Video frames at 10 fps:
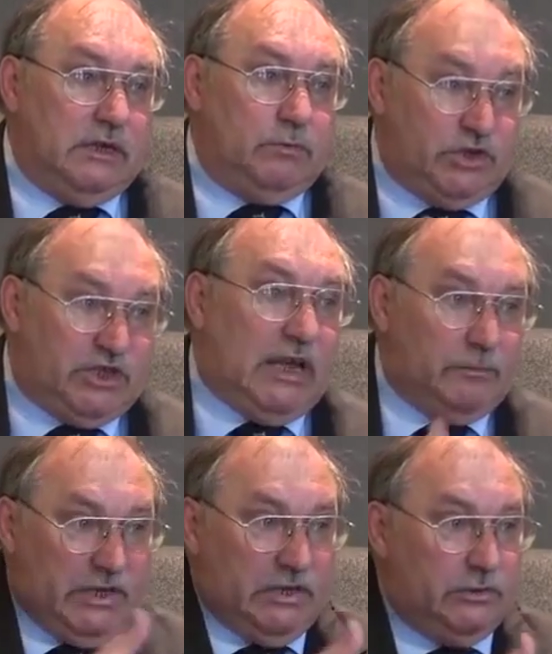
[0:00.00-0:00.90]
which
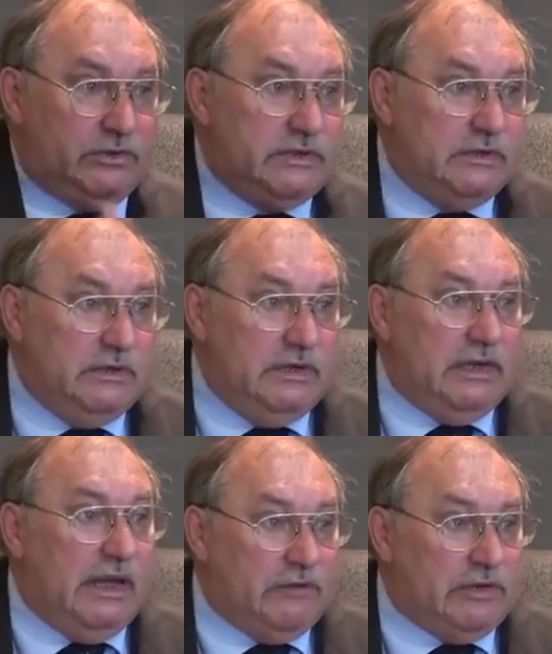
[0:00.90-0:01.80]
can be used
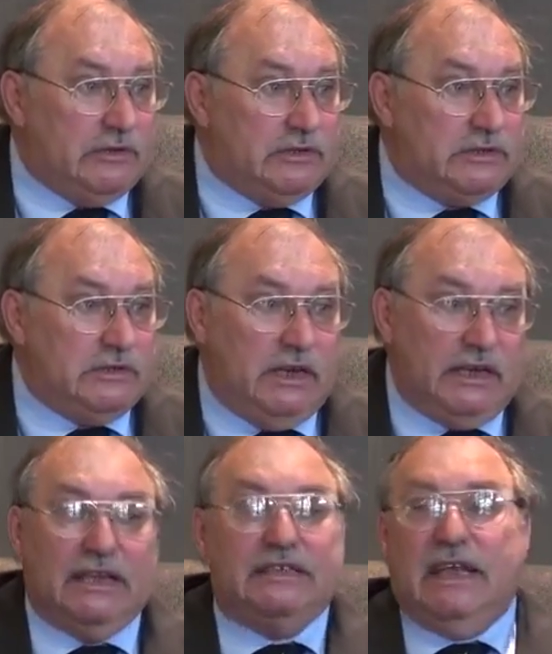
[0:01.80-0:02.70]
in evidence
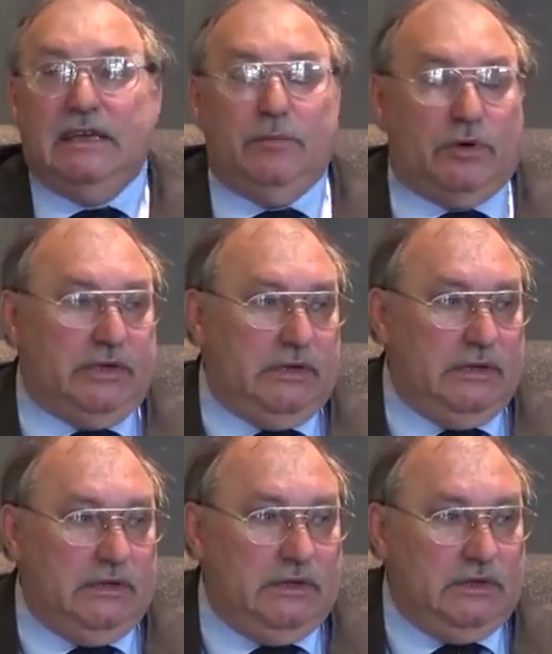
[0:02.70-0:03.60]
against anybody,
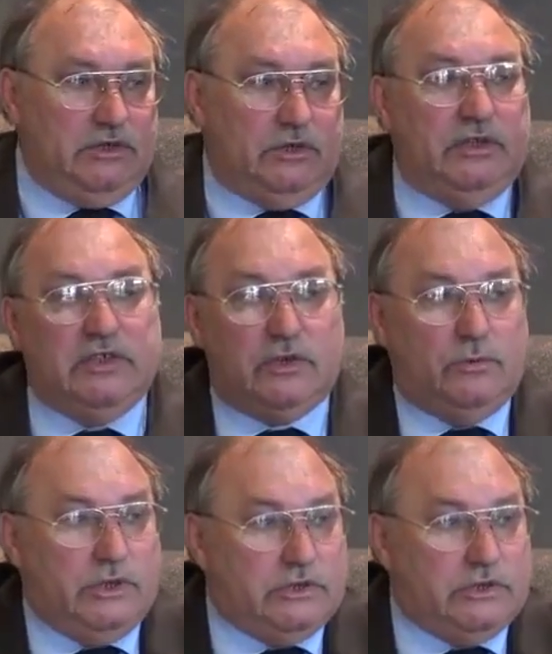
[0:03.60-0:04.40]
should they so wish.